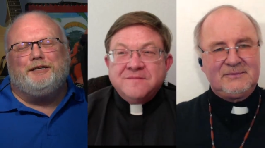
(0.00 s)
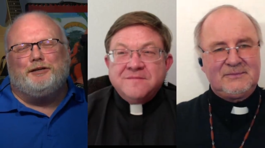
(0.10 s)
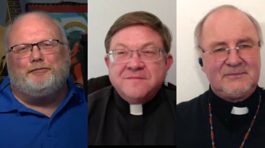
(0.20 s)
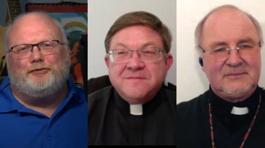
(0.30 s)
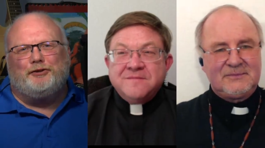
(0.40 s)
Speaker 1: A
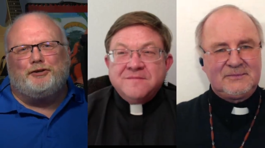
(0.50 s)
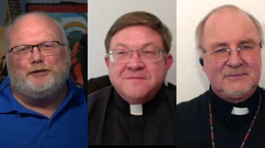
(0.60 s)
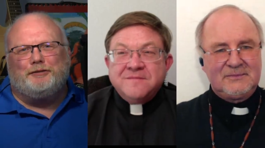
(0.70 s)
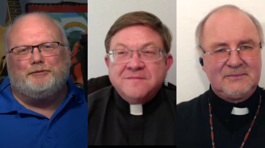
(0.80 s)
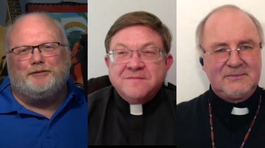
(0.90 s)
little
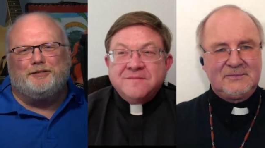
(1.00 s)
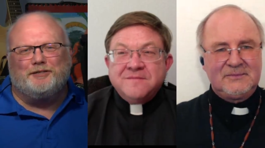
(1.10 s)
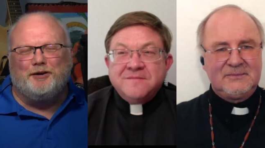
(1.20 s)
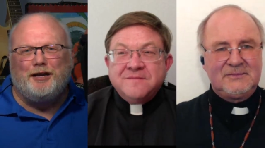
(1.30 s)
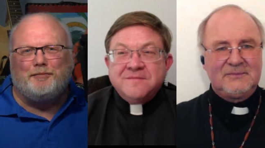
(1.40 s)
further,
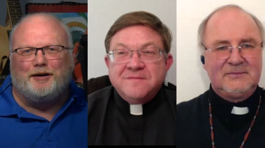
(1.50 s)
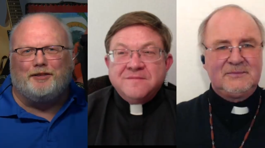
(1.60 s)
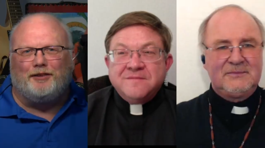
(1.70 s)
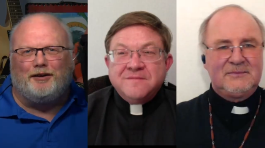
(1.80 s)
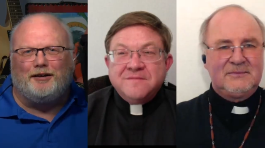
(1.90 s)
it's not about
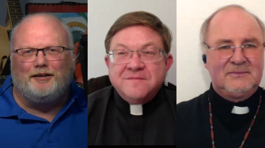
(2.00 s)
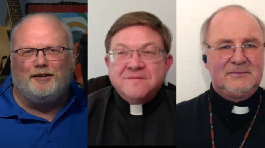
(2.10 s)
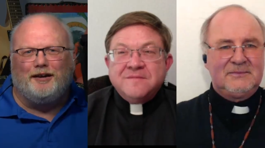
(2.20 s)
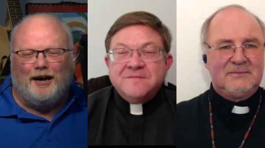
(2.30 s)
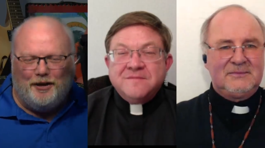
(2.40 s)
the law.
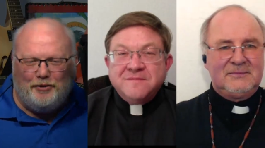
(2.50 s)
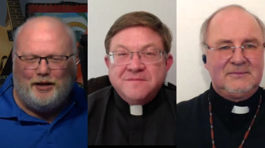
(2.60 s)
I